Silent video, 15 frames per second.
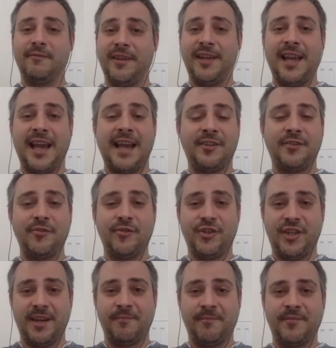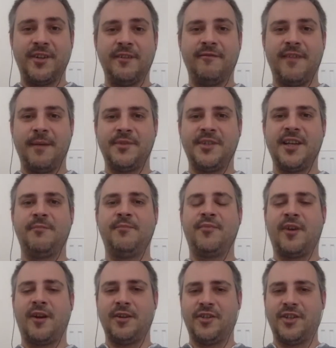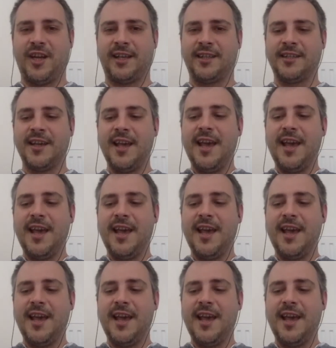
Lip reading: we had to ship the website project,